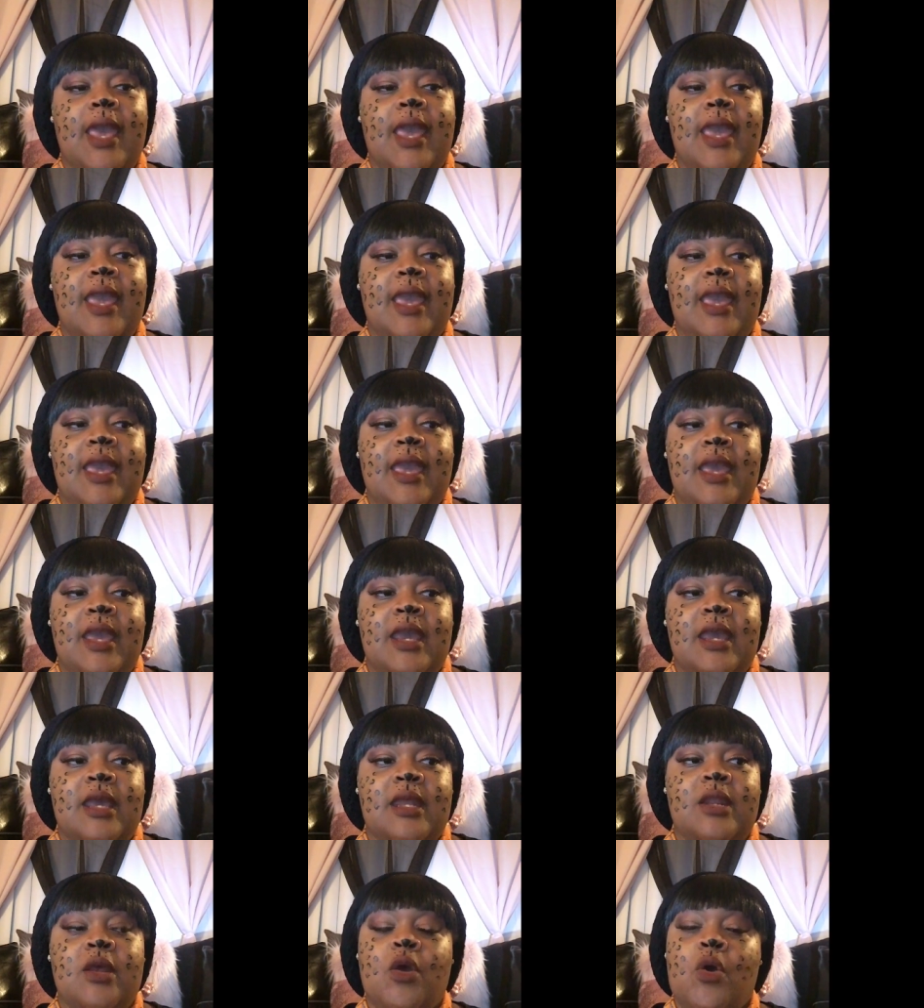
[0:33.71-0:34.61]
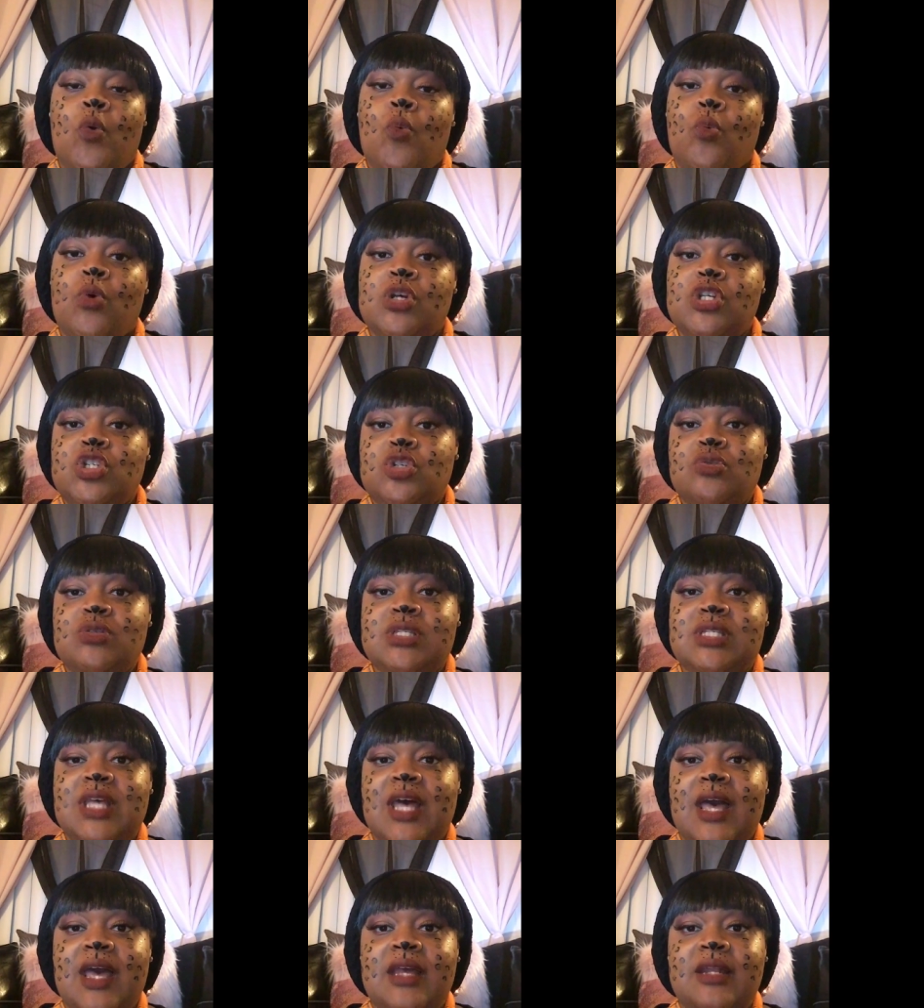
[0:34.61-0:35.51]
And once you
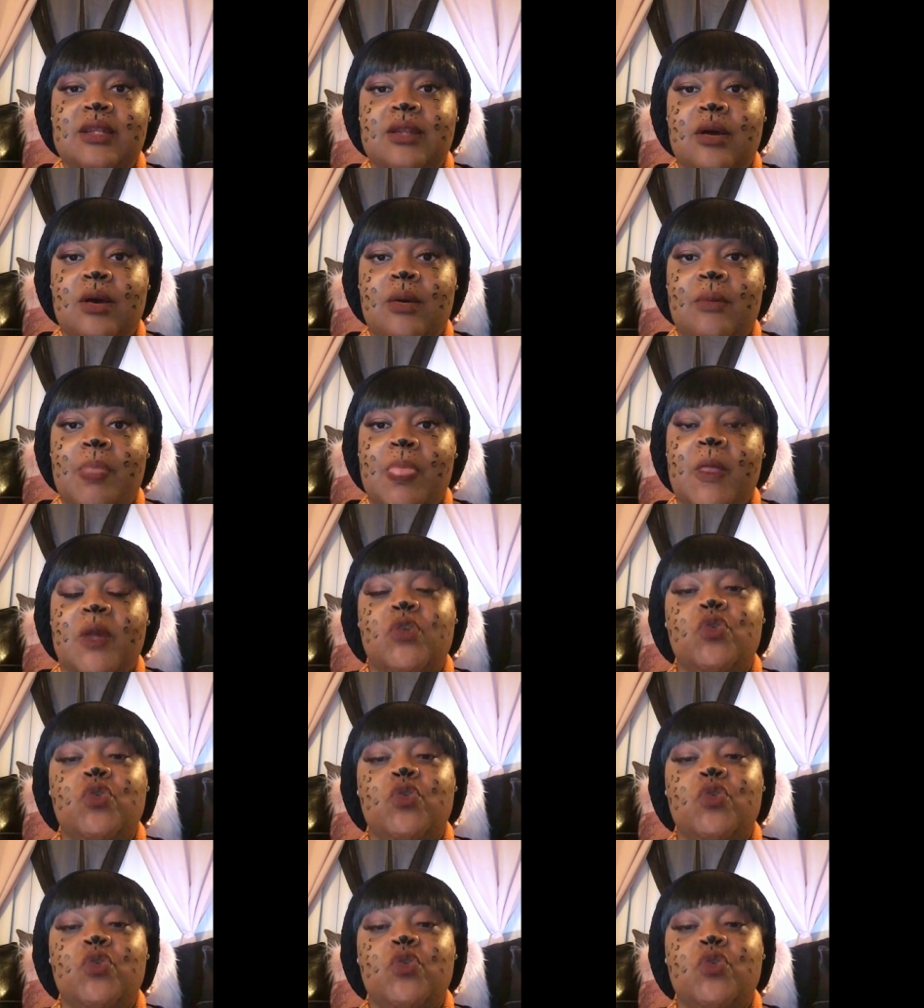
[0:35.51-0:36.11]
sign up,